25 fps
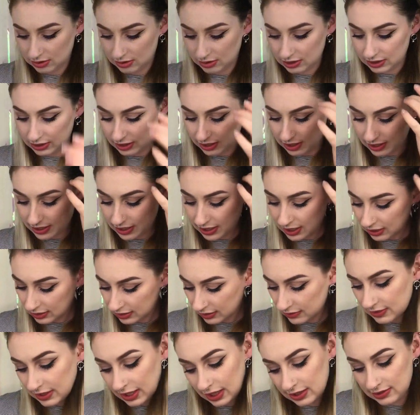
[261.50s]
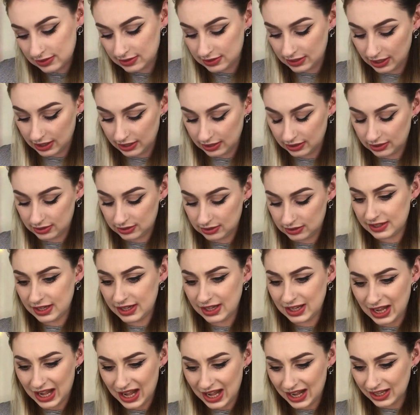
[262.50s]
What the hell does that say? Does it
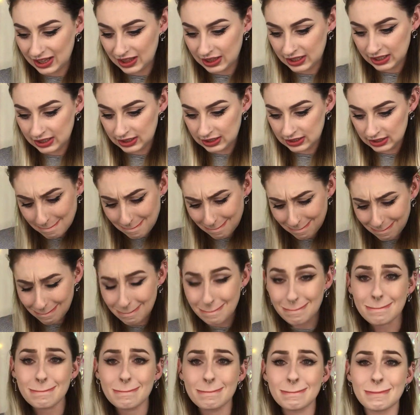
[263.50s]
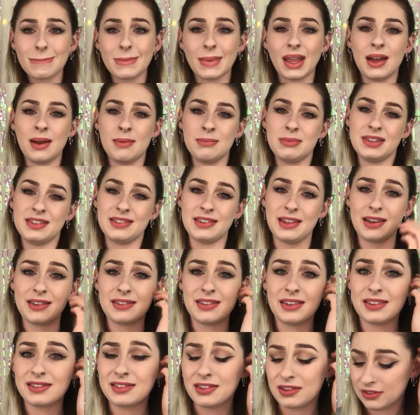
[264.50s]
say Kylie? I'm
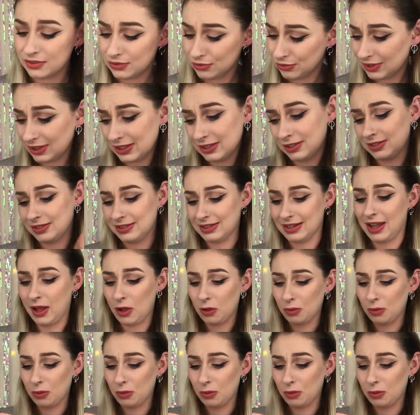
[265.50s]
dyslexic, so this really doesn't